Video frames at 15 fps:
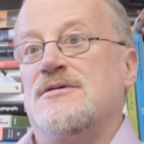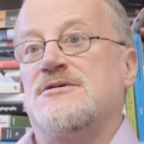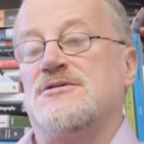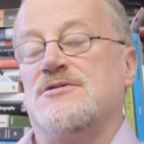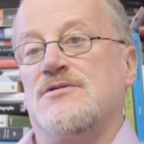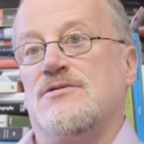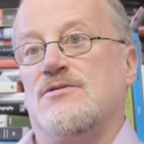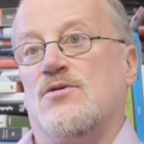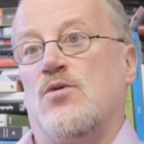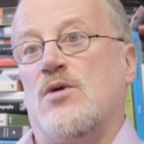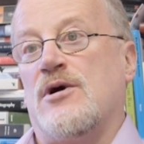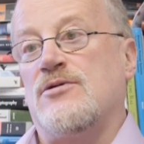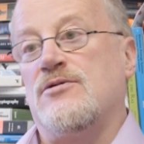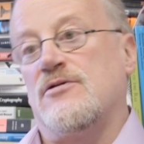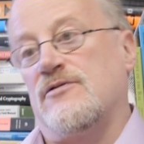So
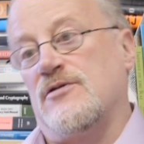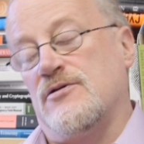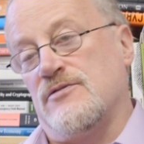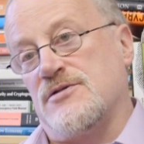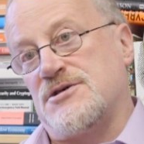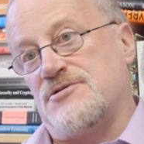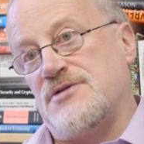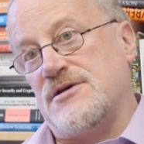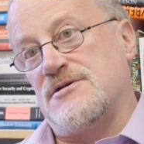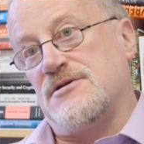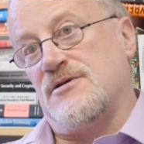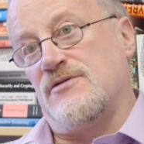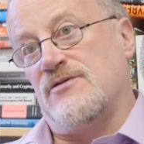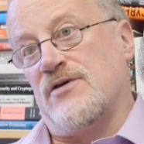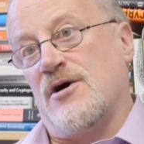where you have got restricted
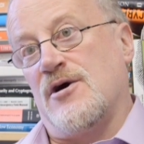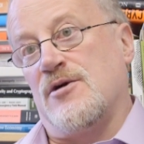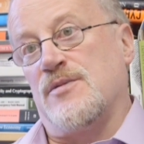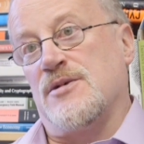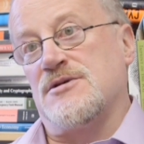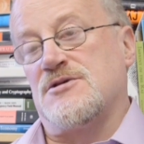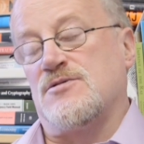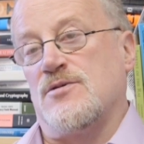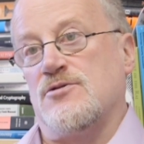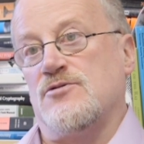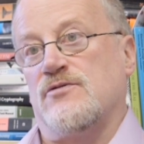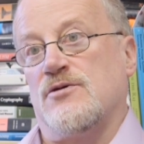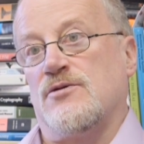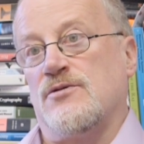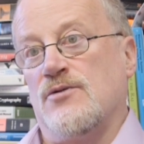environments, where you've
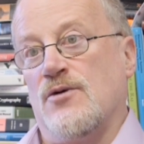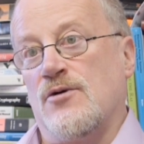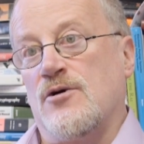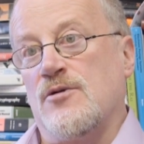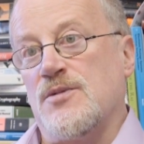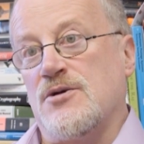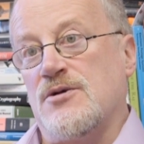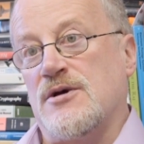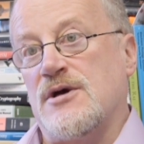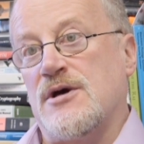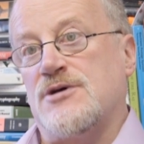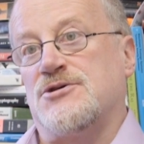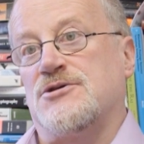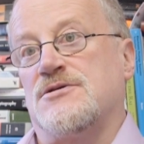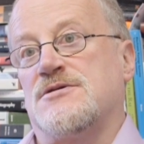got no
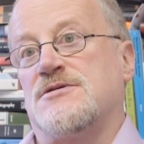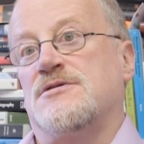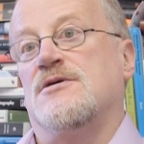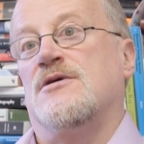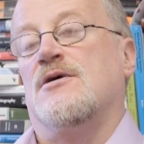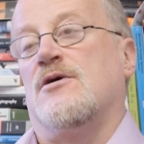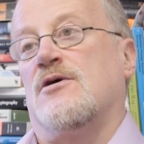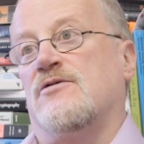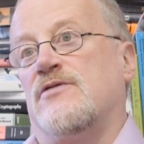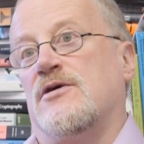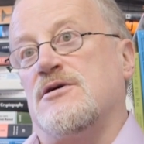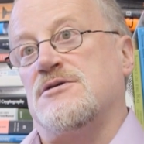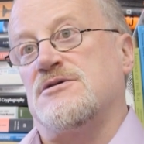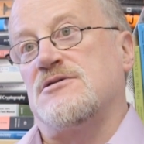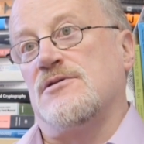communications or
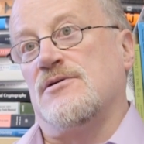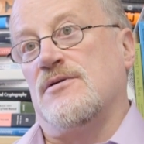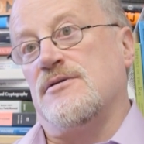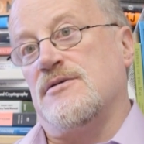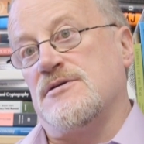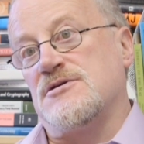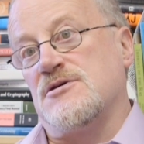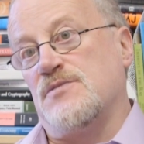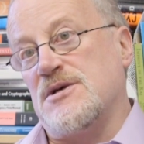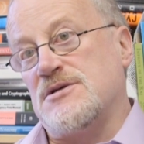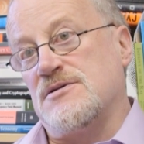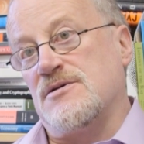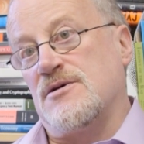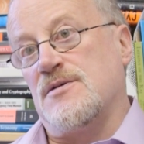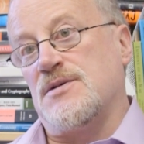very slow and
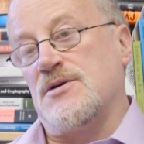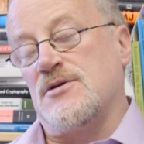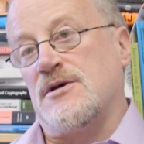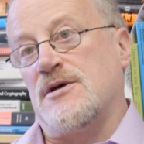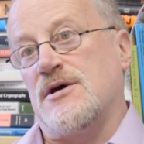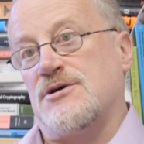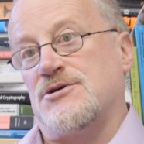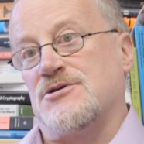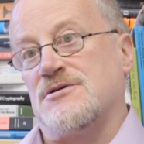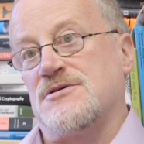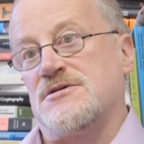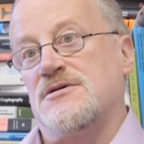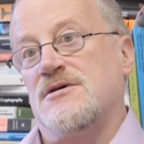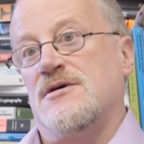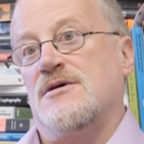intermittent
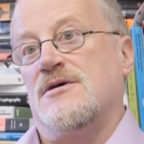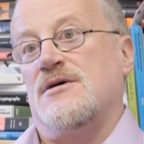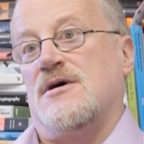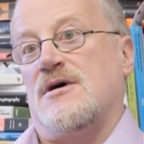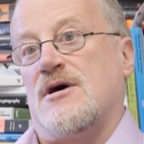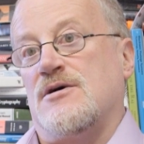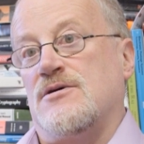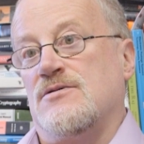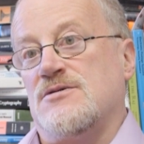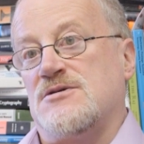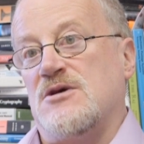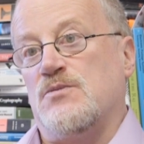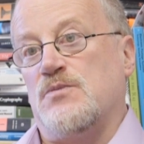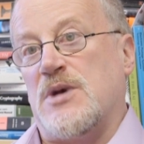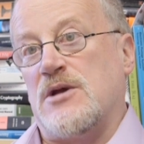communications,
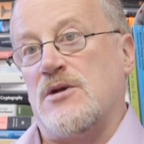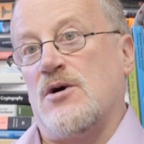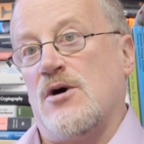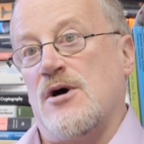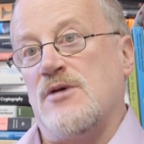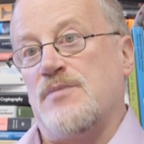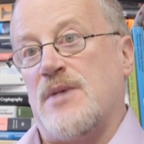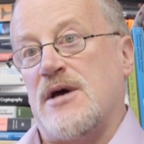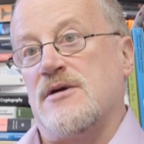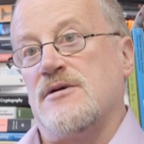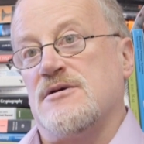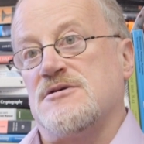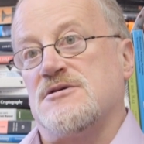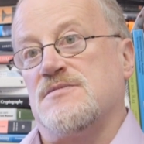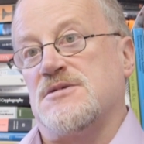using Bitcoin
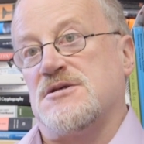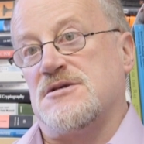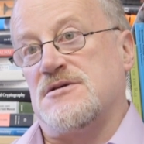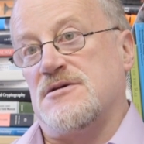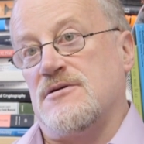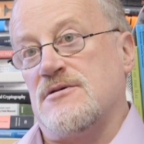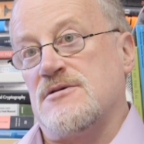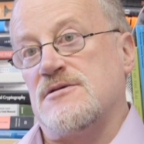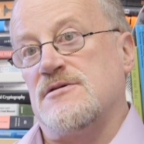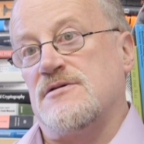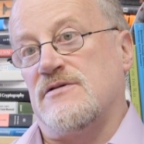mechanisms is seriously